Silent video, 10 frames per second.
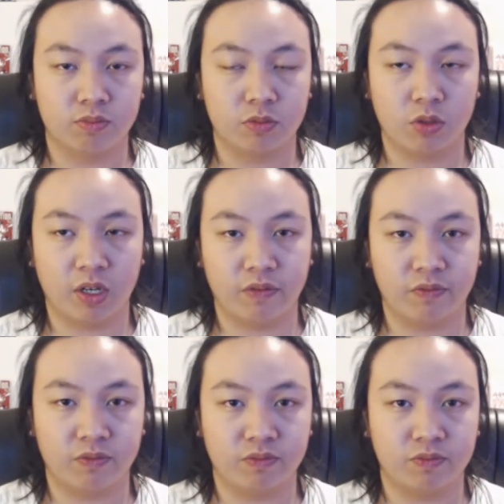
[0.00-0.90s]
You have
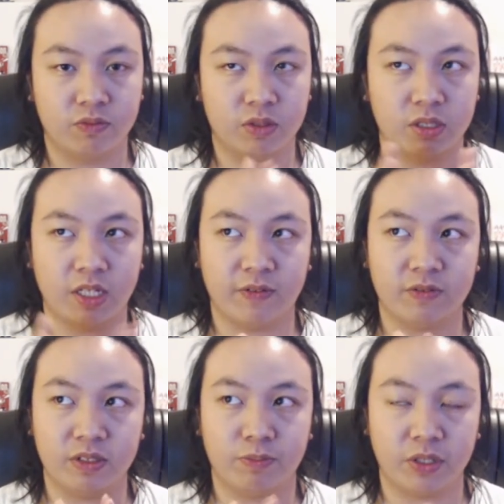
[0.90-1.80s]
the
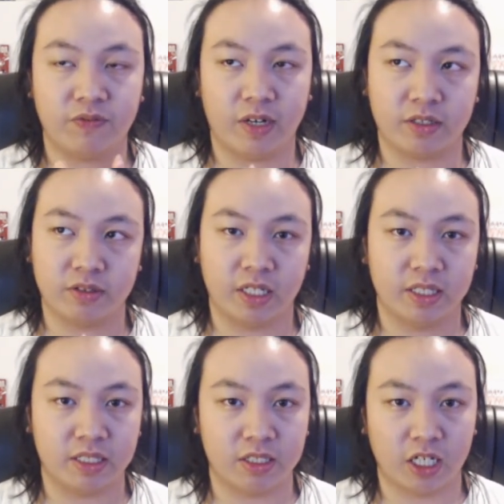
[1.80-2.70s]
definitely big factor that I
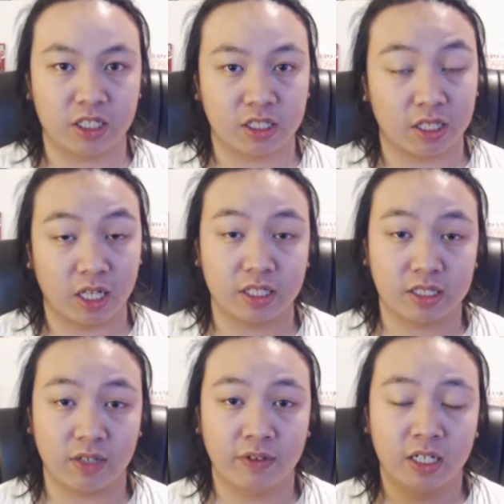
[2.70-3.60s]
see changing a lot of
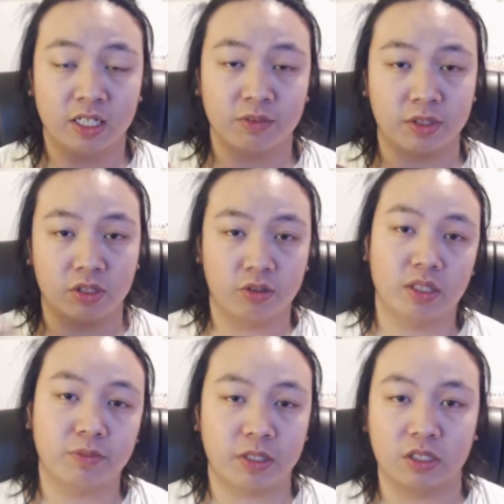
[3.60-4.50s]
stuff to me,
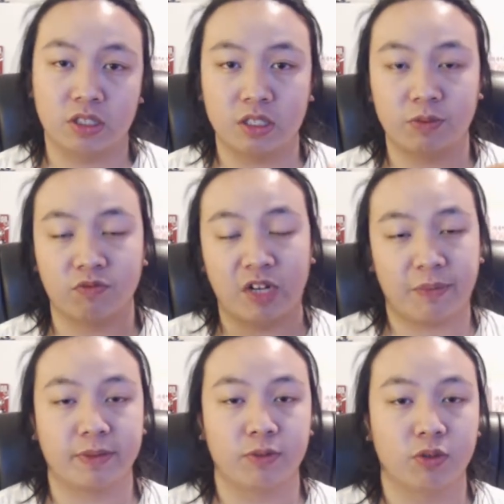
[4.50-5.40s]
Hyoyeon, because she's been
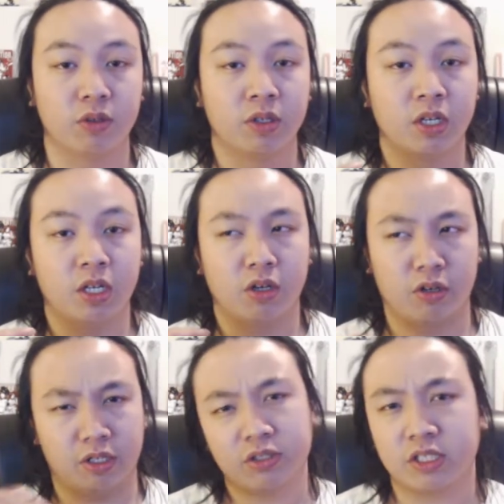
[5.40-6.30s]
rapping more. Her
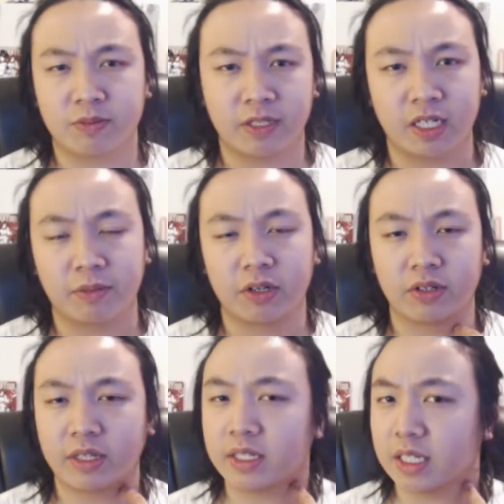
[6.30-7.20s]
English is getting better, and
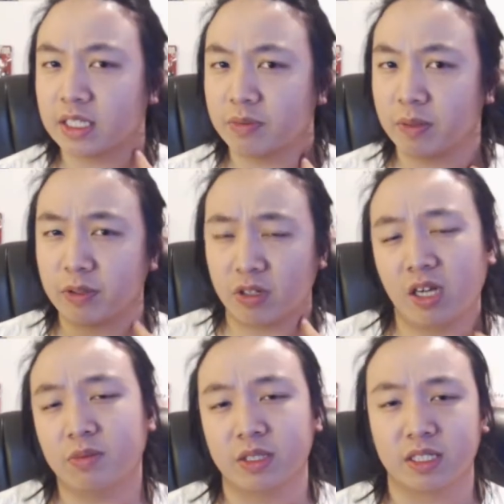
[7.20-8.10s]
I think that's going to be a bigger
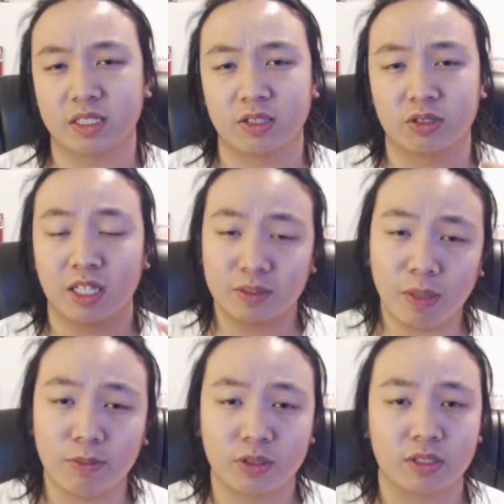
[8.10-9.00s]
element because there's less
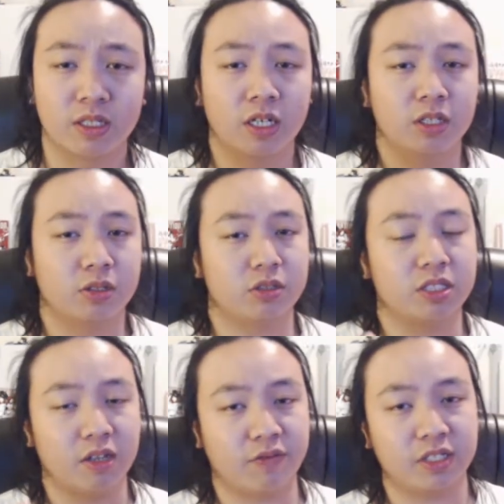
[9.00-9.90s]
members, so she's
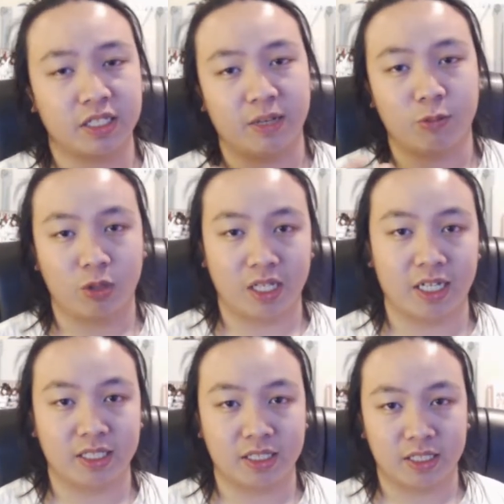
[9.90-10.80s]
definitely going to get more
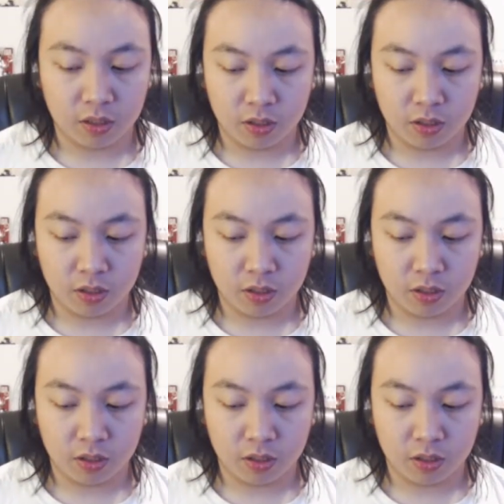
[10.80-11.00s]
lines.